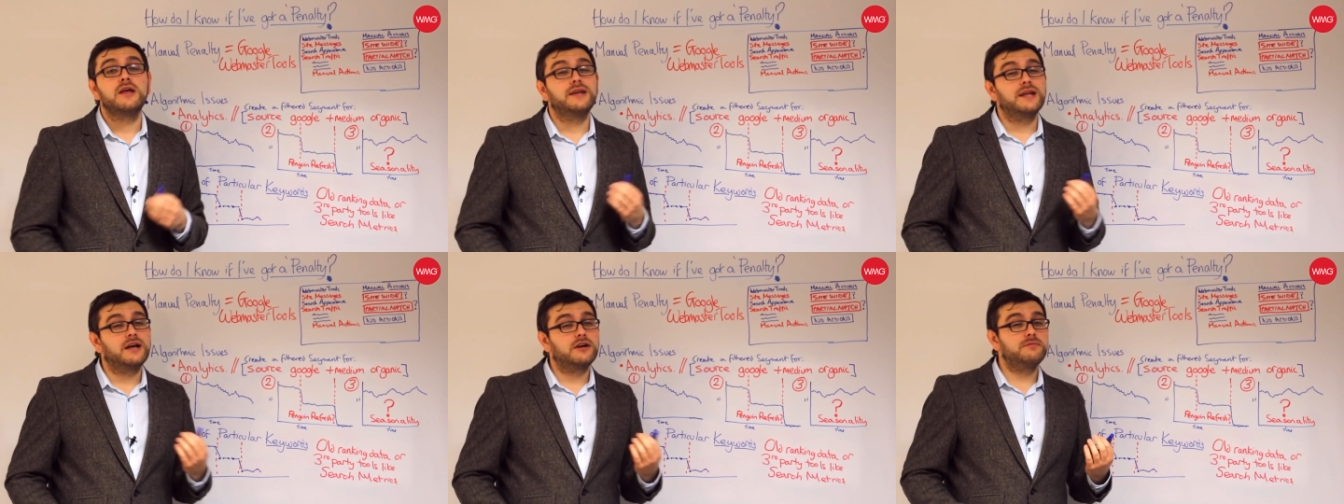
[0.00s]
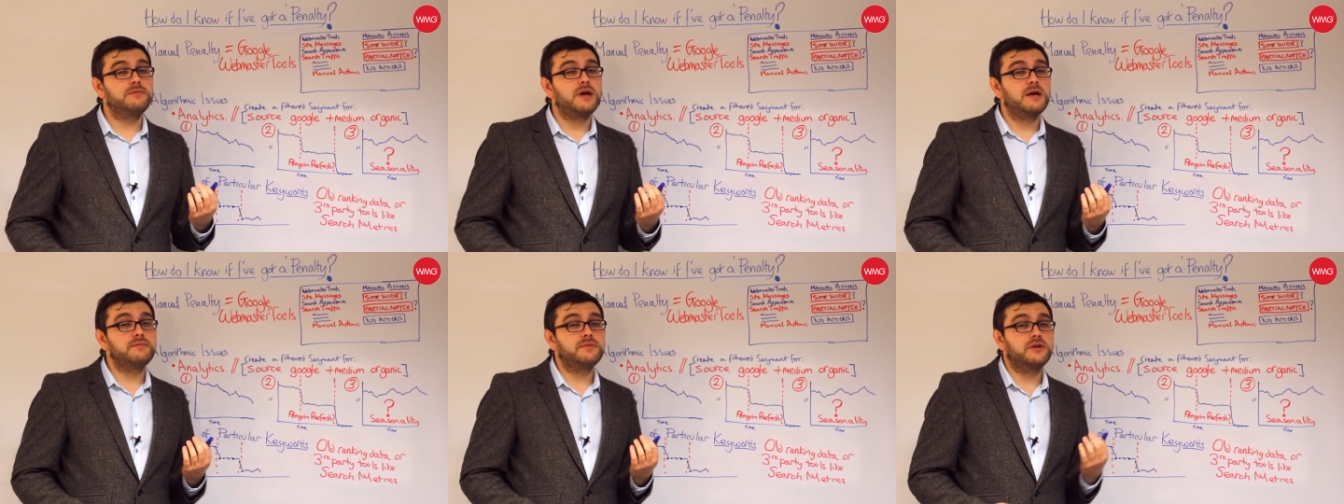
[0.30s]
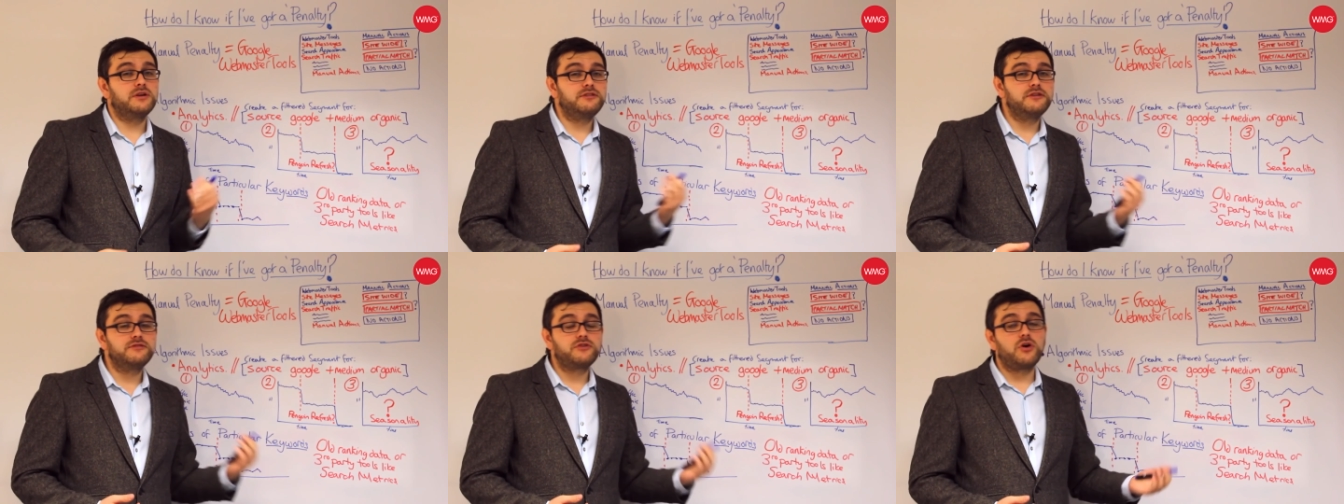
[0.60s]
Now
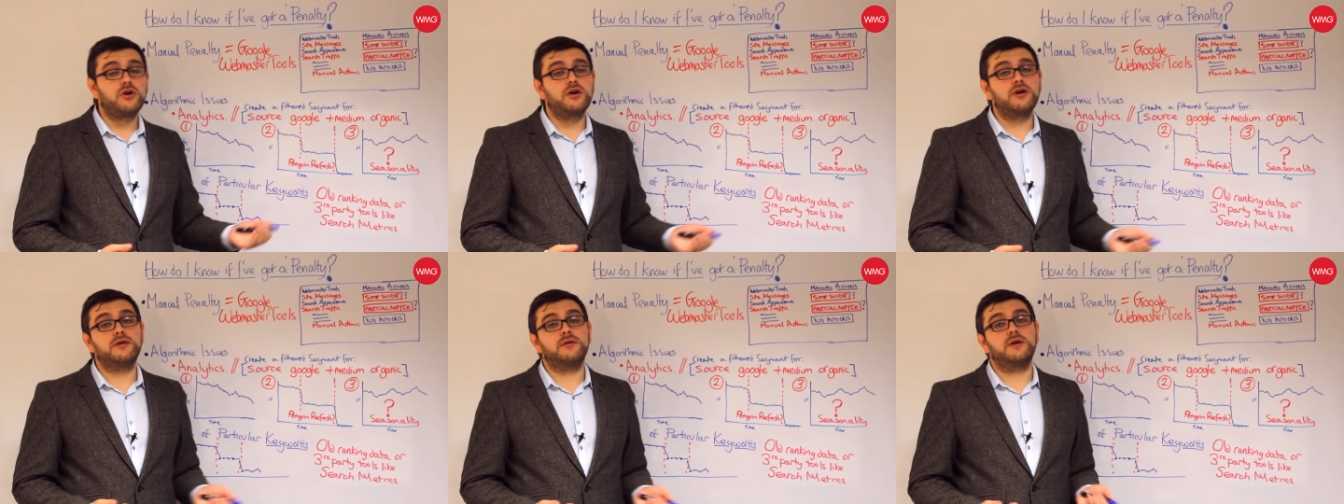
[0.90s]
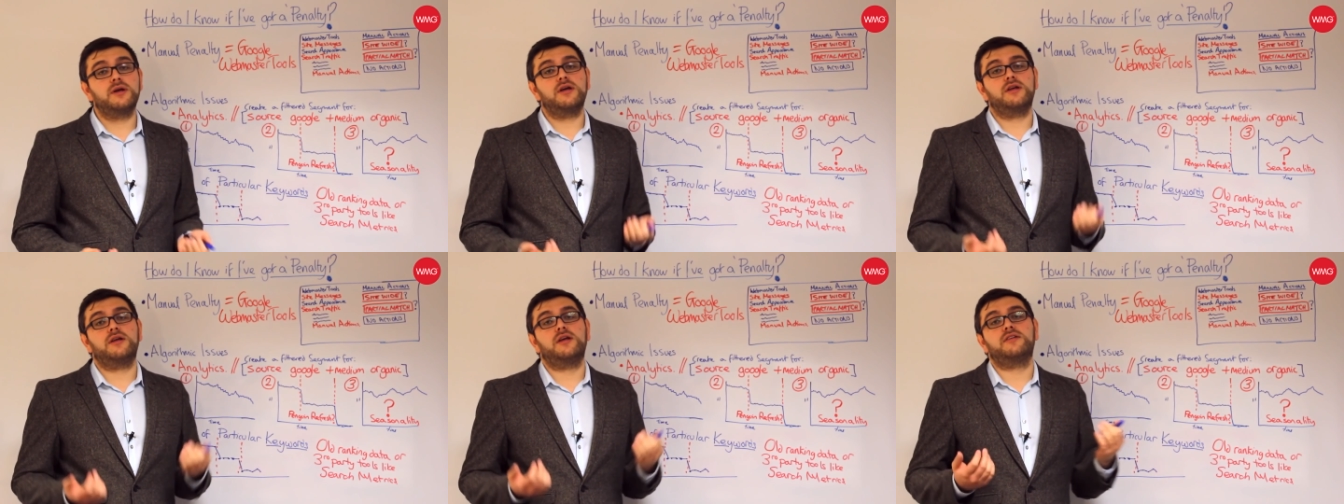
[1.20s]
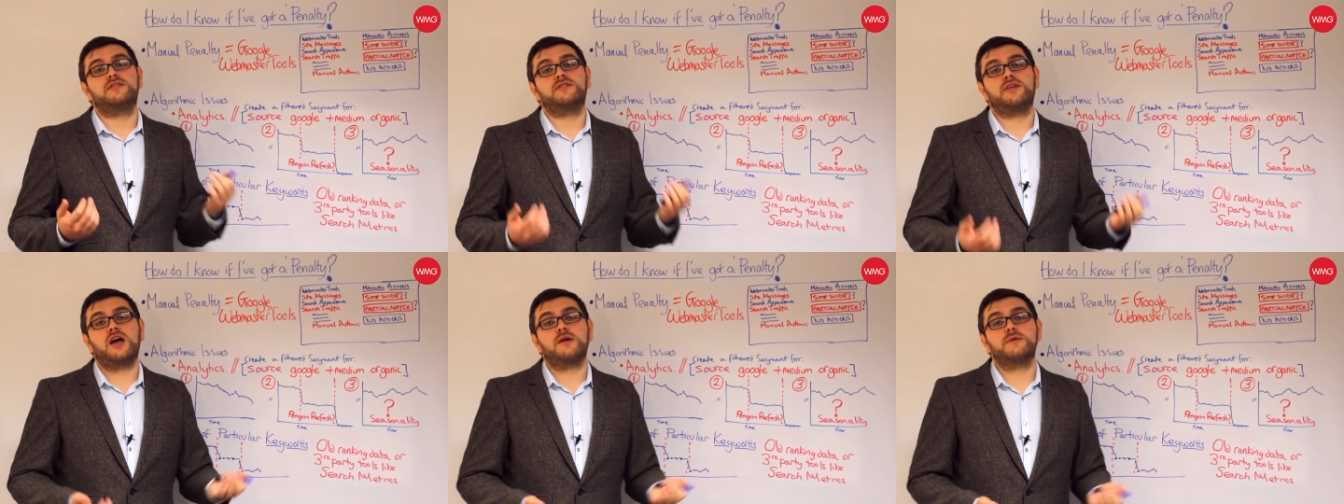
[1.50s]
remember, if you've got
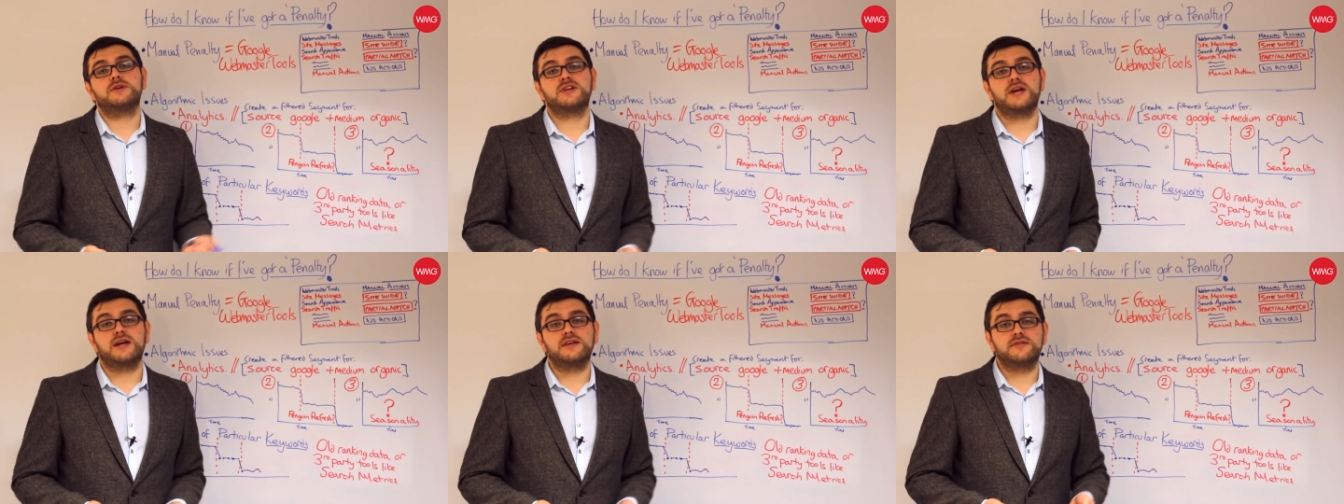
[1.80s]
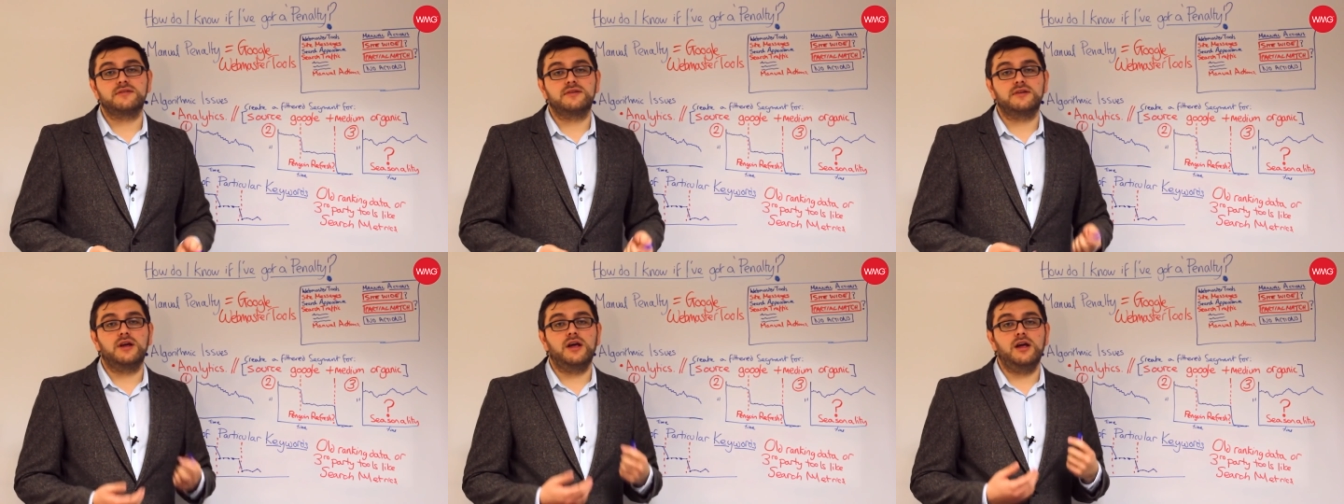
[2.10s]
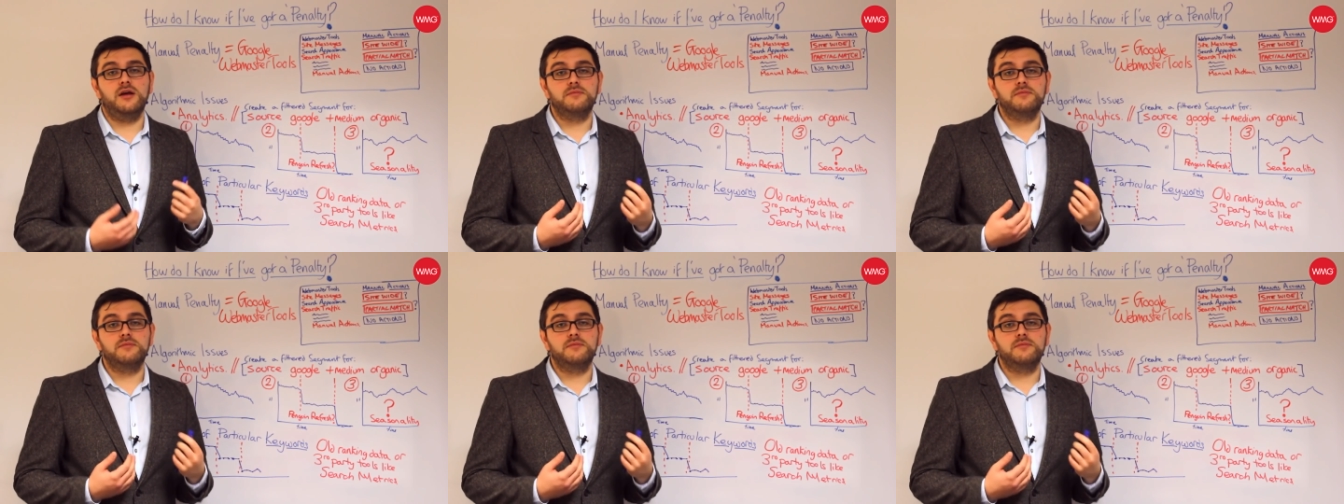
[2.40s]
a site which has